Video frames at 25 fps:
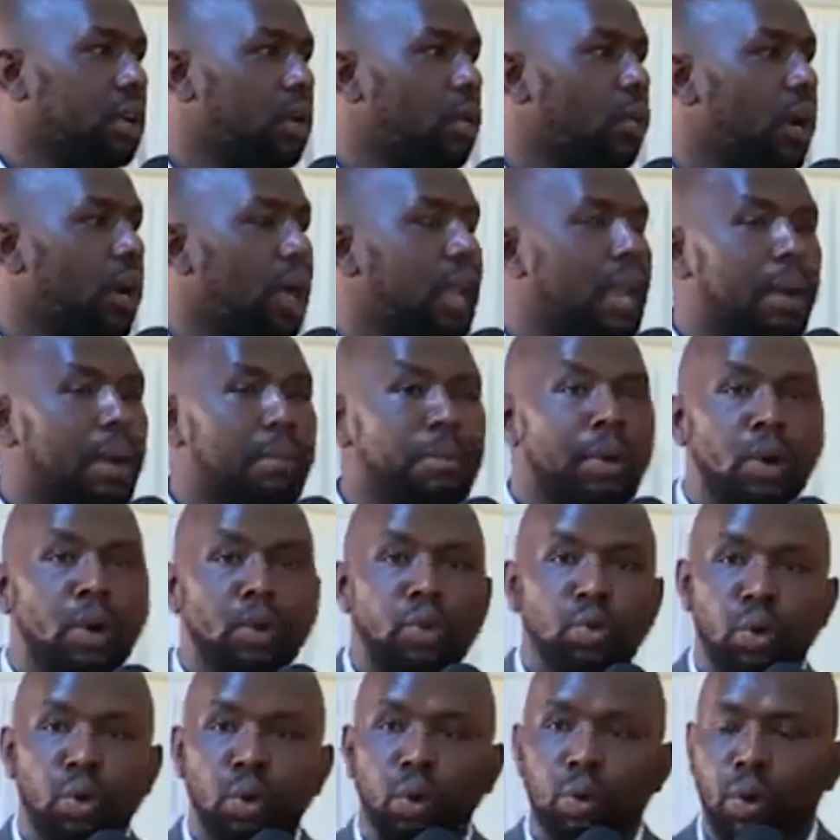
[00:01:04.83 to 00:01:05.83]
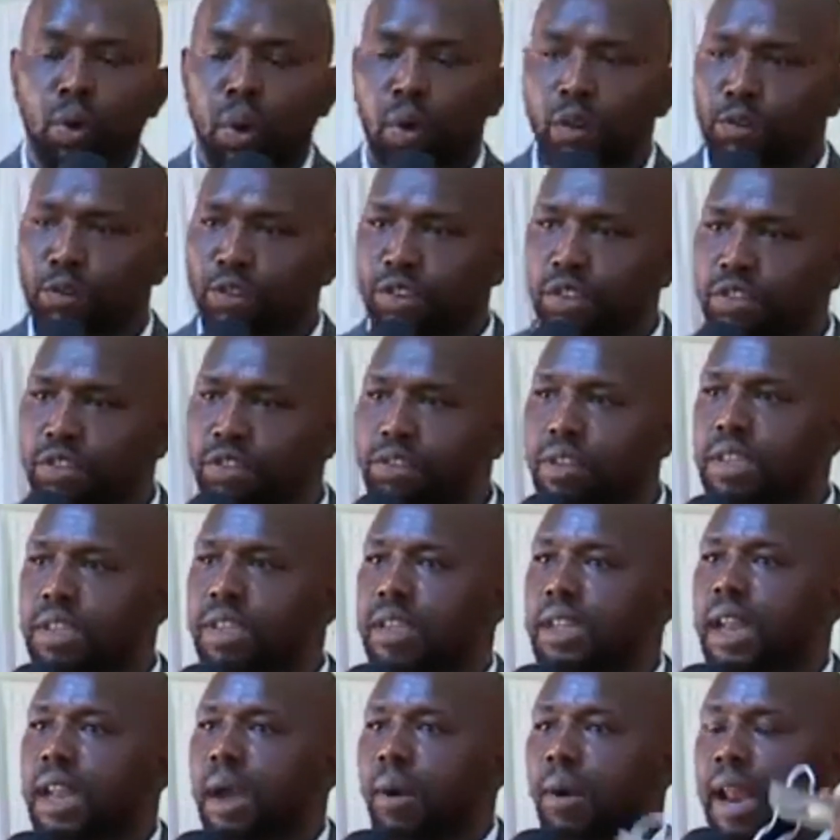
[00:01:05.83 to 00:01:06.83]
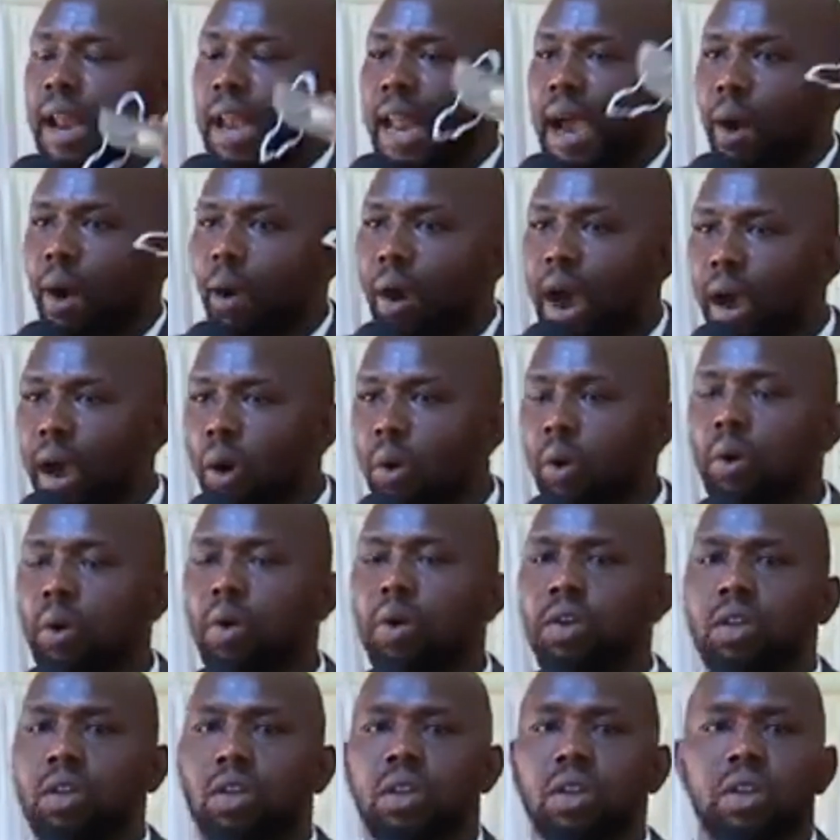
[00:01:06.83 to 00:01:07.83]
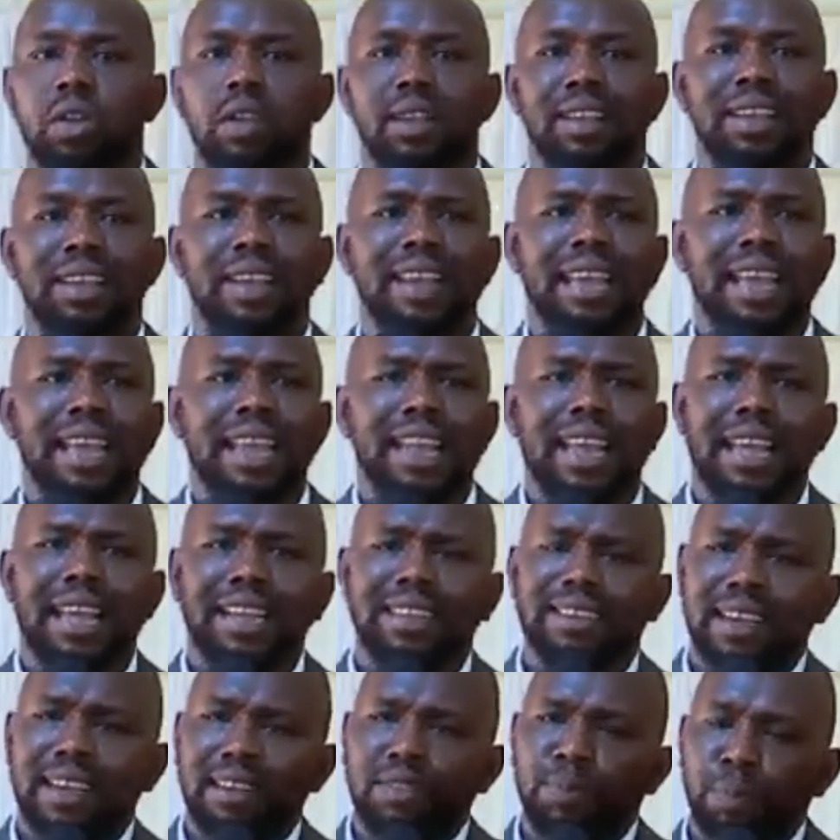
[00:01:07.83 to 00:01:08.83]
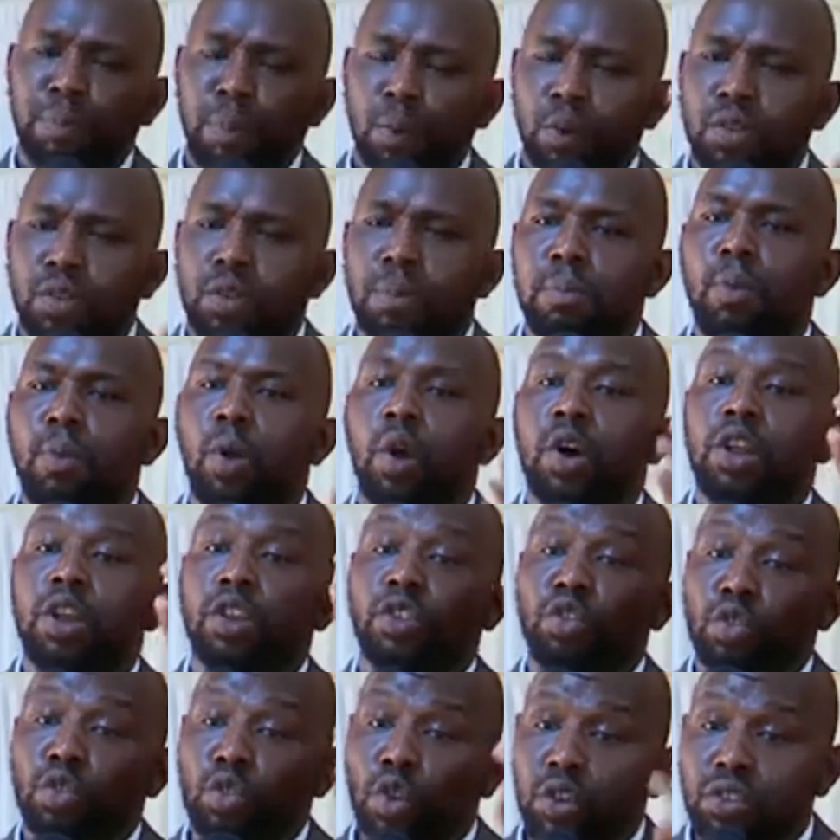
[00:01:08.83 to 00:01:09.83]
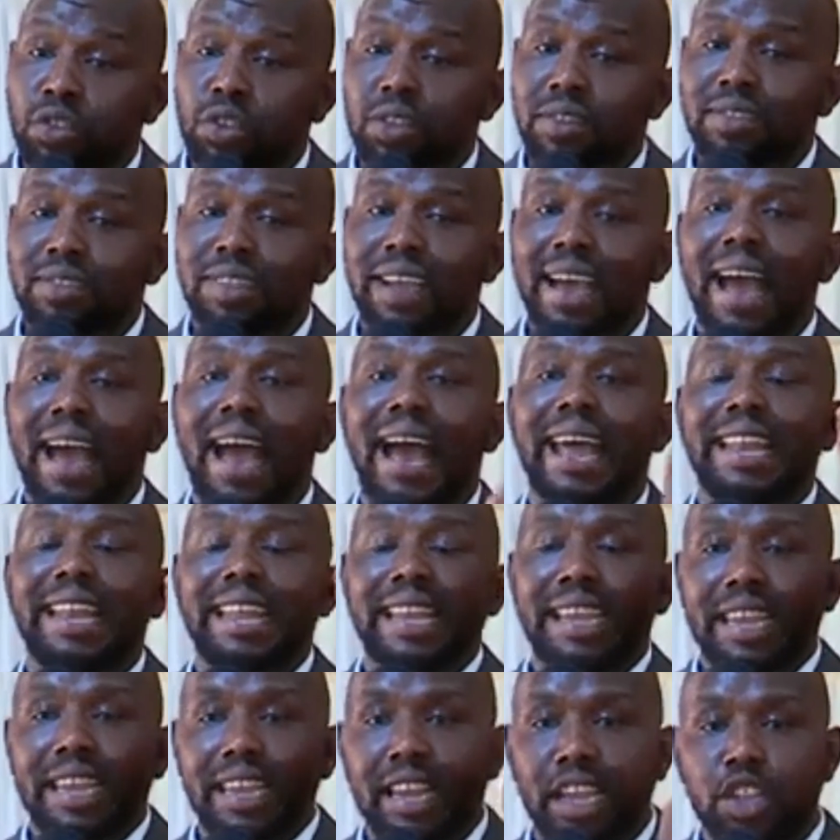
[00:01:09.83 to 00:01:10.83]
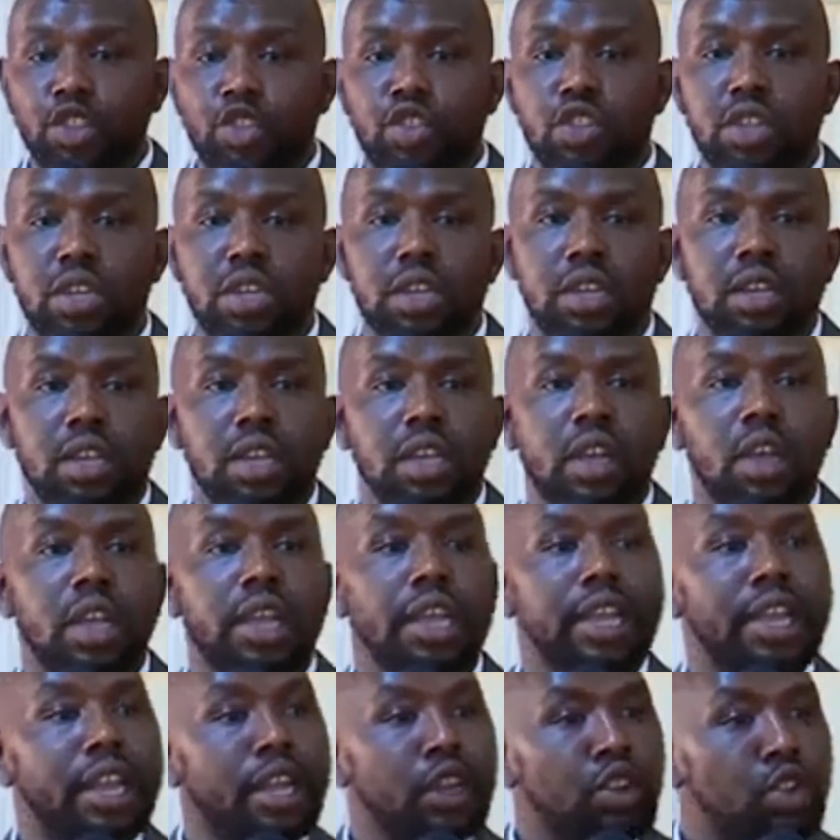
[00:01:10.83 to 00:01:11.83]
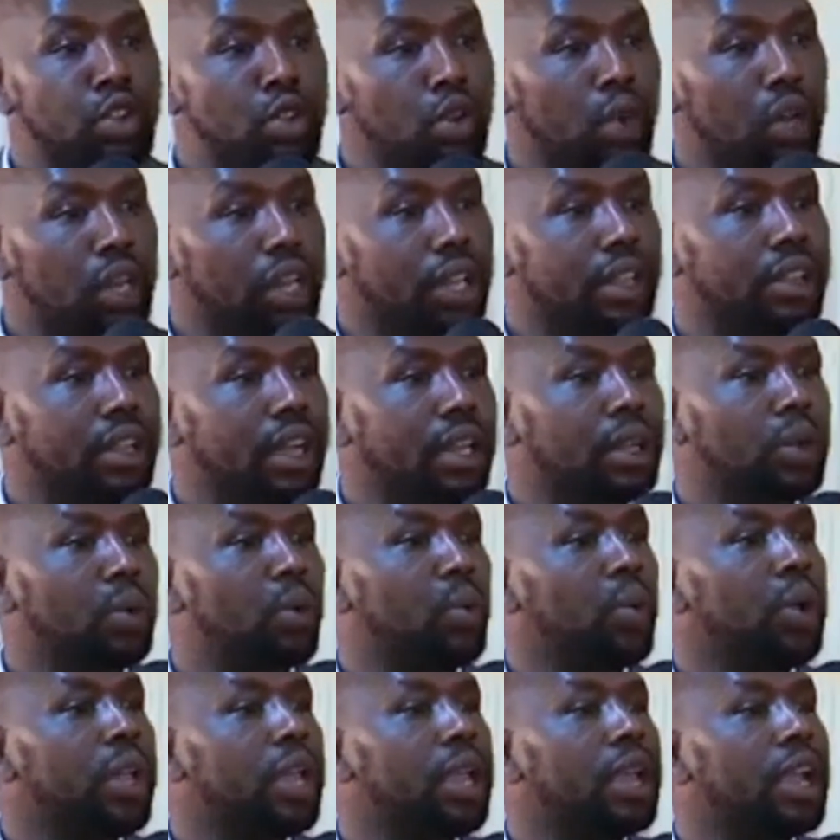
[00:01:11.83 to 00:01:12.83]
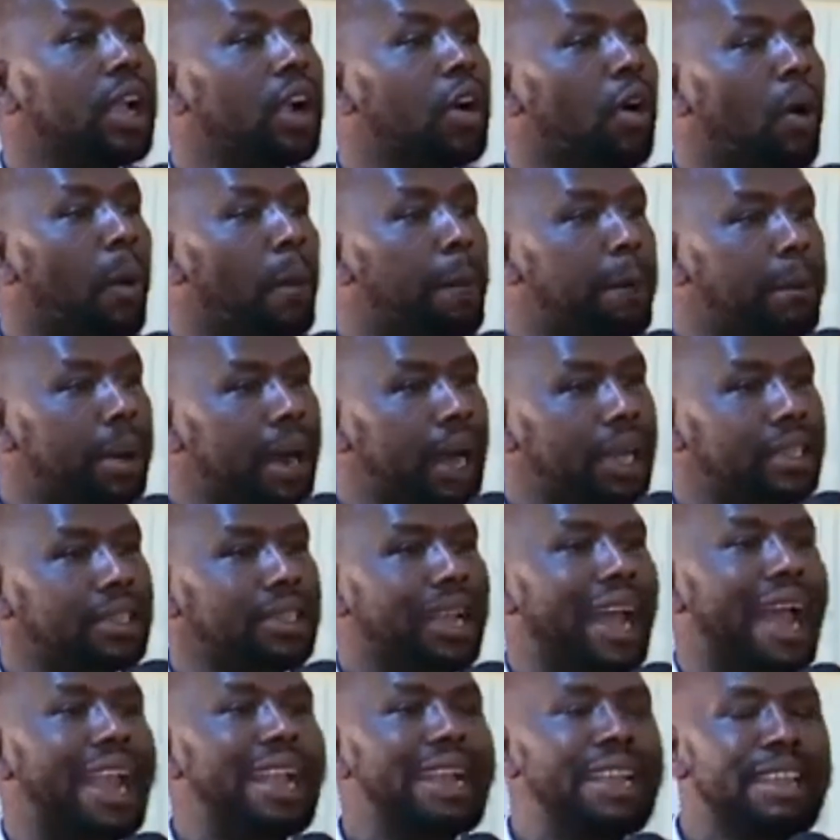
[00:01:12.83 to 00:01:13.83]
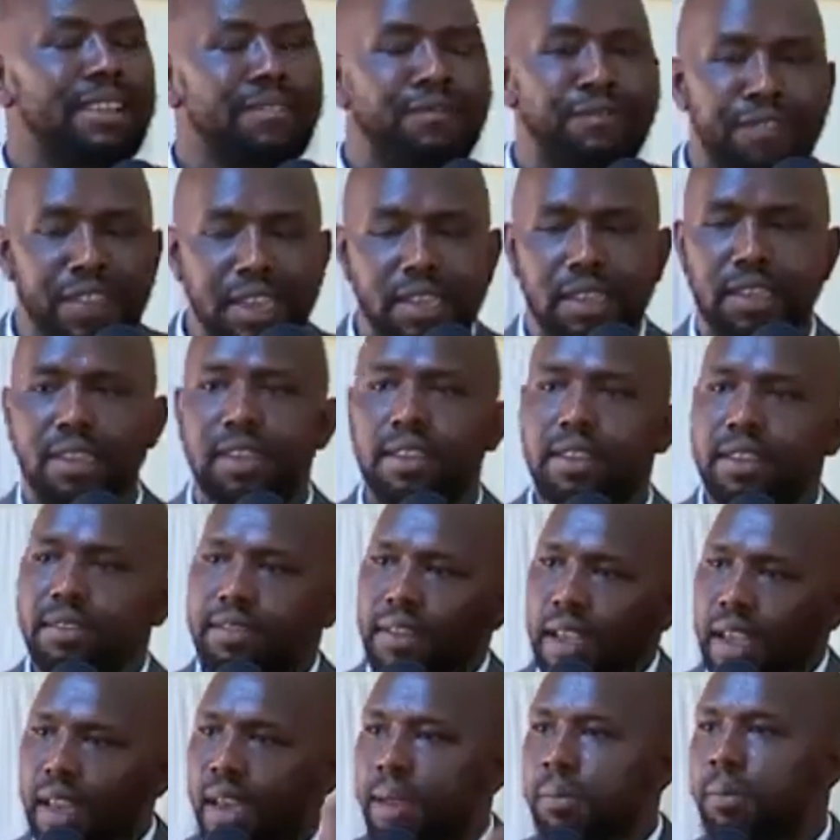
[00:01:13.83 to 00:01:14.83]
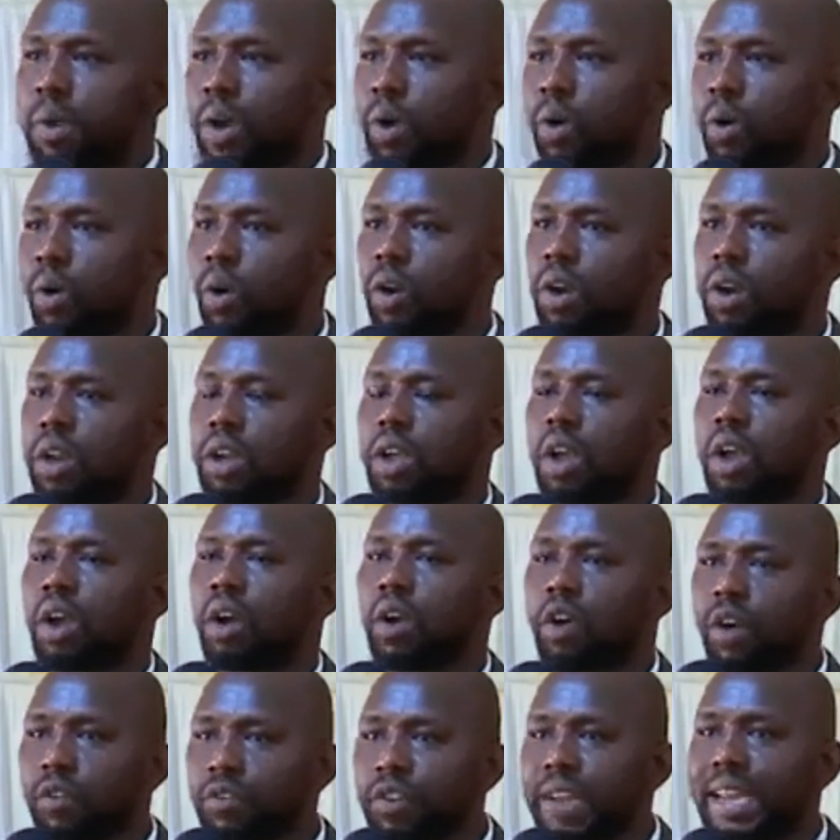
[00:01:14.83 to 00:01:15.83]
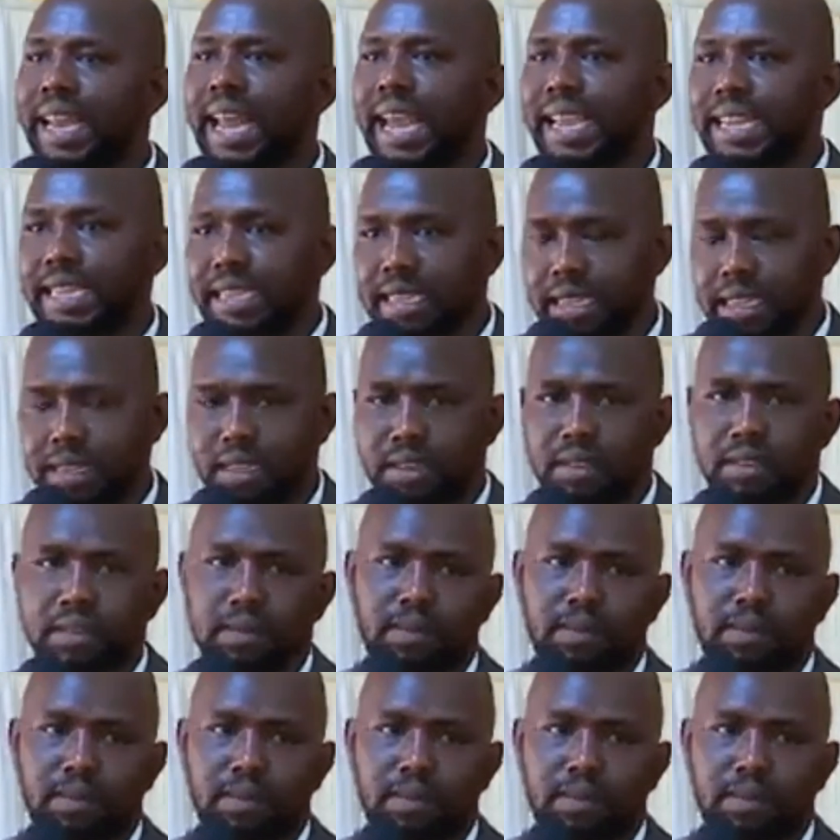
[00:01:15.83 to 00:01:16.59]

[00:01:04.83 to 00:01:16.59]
wale ambao tuko kwa ofisi na wale awako, let us put more resources and energy in ensuring that we combat and defeat this enemy called COVID nineteen.